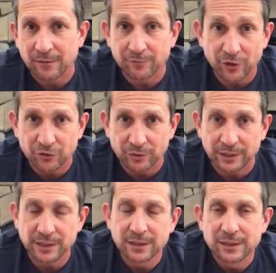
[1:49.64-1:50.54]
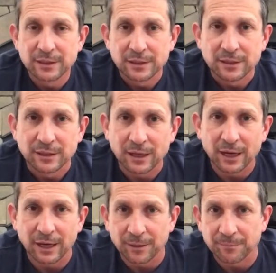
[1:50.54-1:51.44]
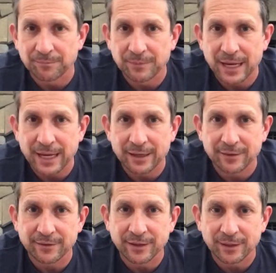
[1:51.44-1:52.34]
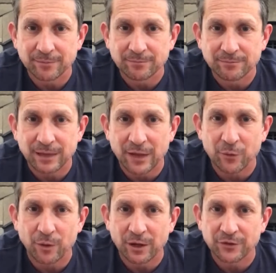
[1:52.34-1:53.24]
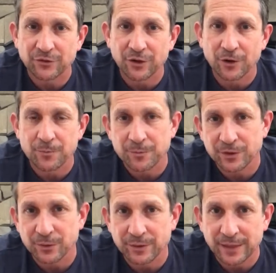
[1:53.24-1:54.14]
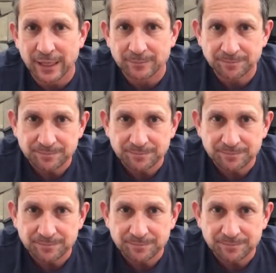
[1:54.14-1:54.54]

virtually, and otherwise. So we're doing that.